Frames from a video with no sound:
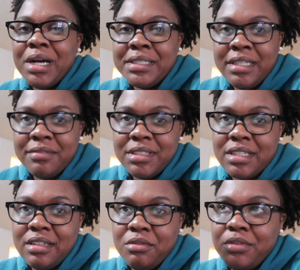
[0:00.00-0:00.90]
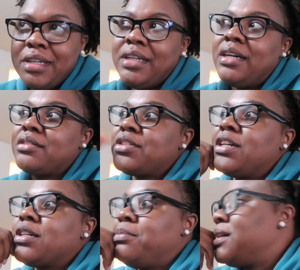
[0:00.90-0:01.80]
while Dave is getting ready, I'll
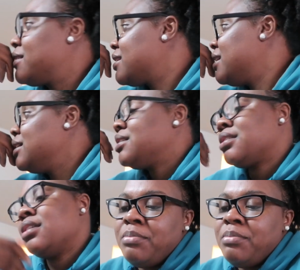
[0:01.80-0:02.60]
talk about this.